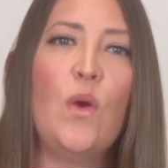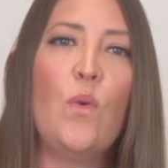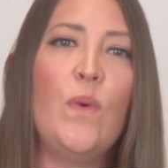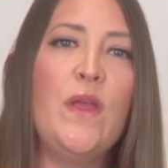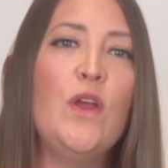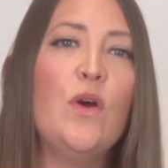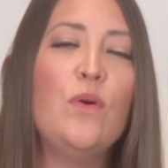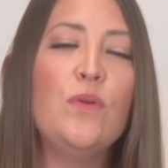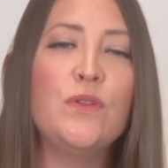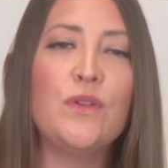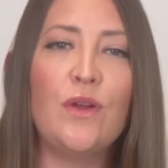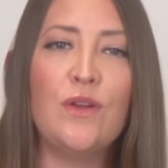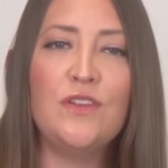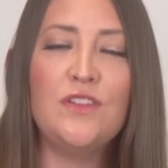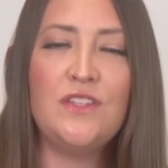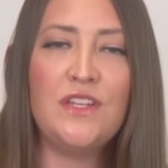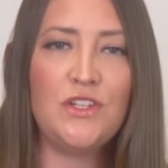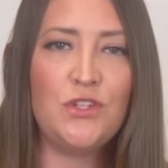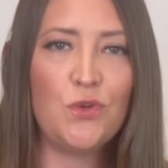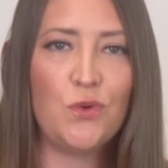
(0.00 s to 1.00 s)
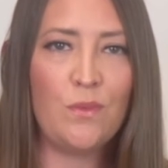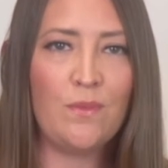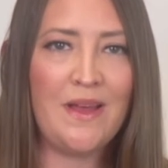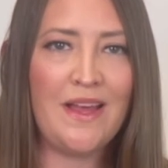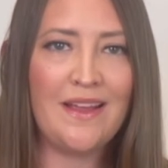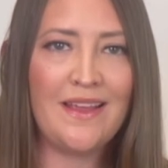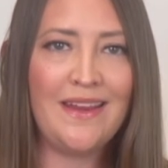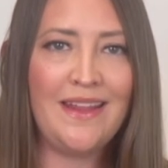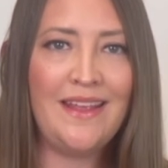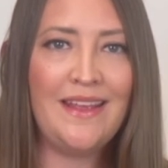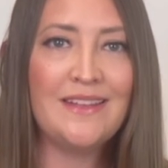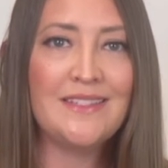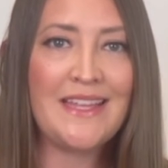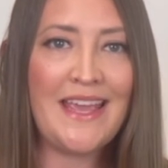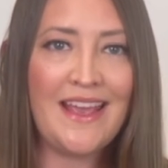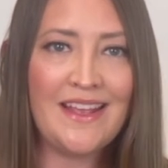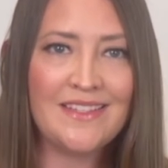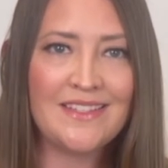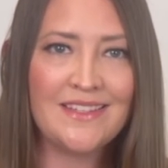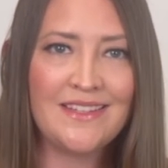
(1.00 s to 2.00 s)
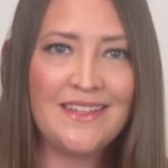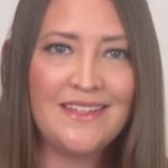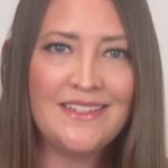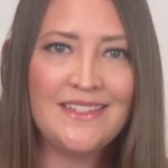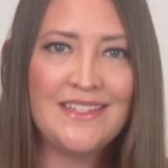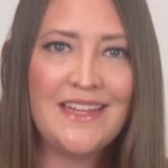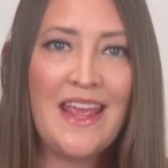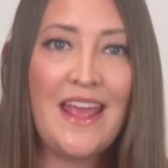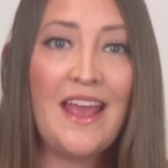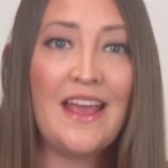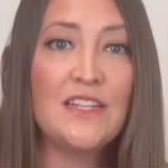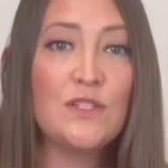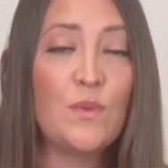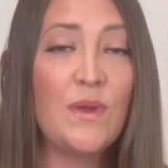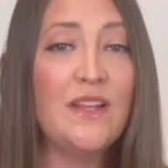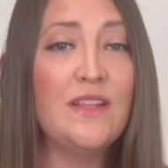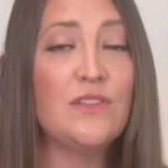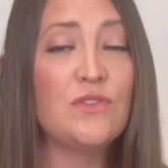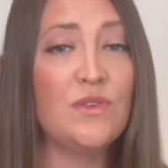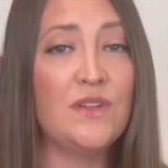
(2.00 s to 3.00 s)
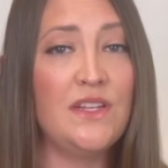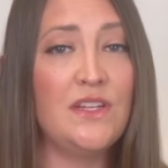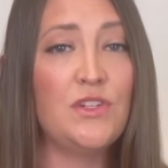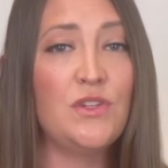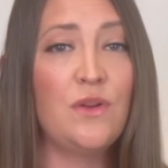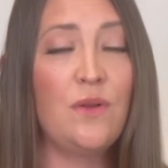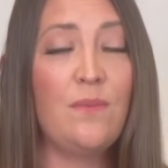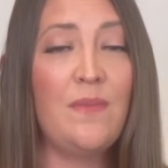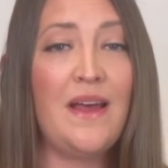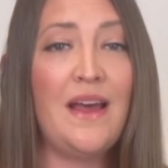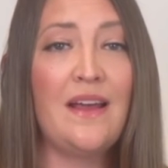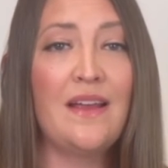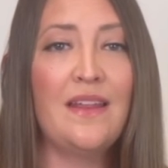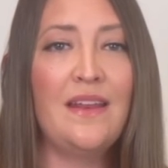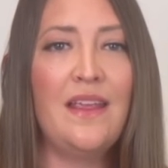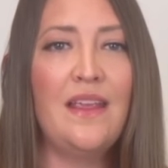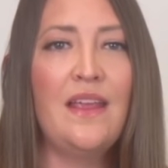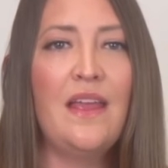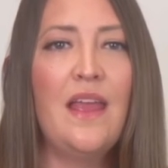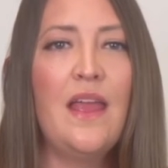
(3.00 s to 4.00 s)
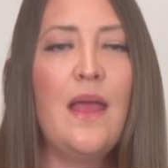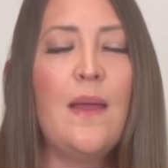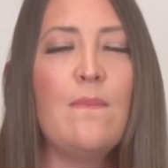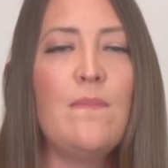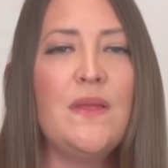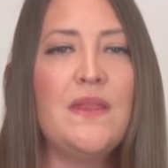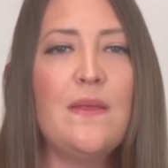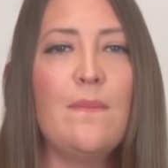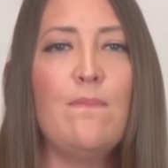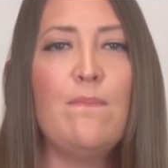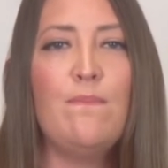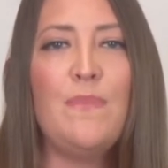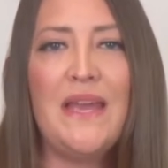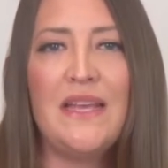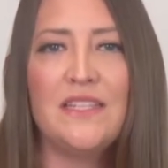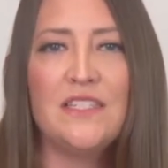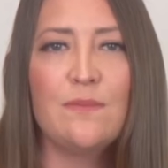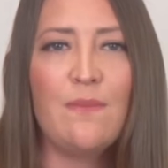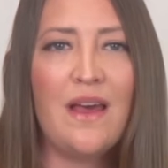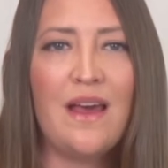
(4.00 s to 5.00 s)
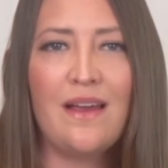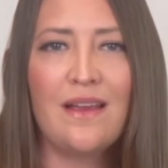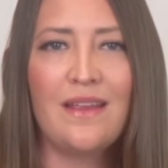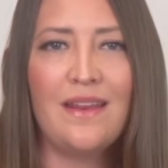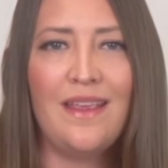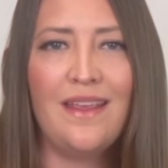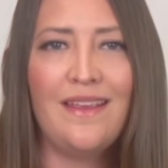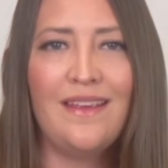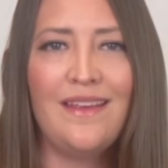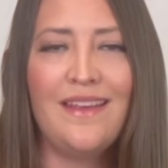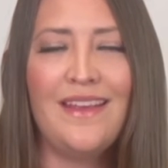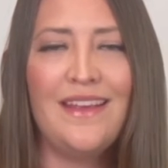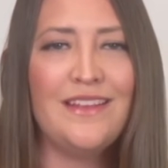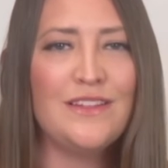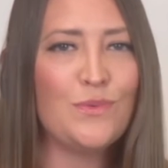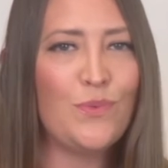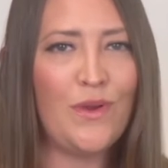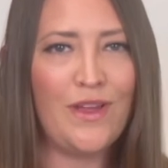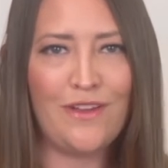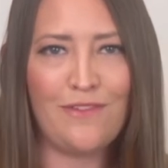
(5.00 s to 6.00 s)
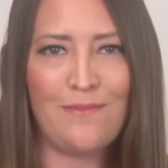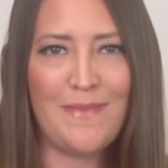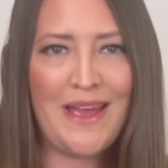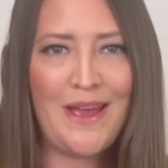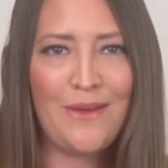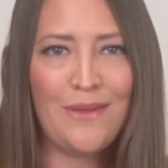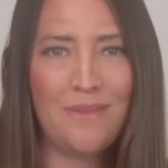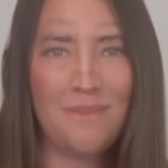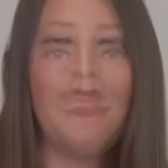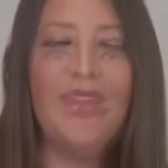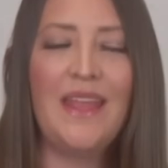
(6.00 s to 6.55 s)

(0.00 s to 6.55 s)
We all know digital marketing is excellent, as well as traditional marketing, but the best marketing is word of mouth.